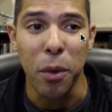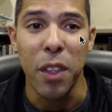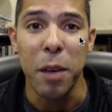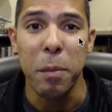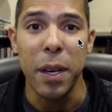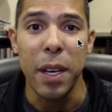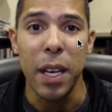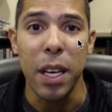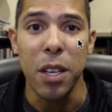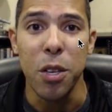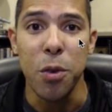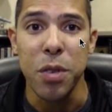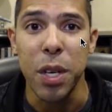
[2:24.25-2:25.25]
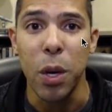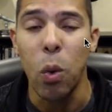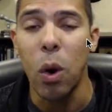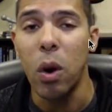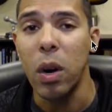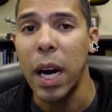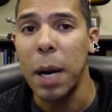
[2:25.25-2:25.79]
They've been using
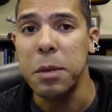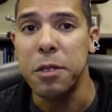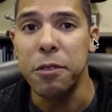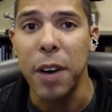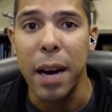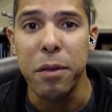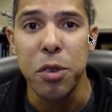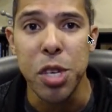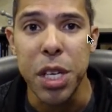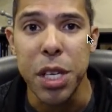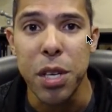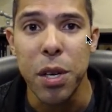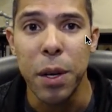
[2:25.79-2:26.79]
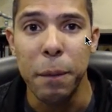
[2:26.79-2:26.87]
Qualcomm's 5G,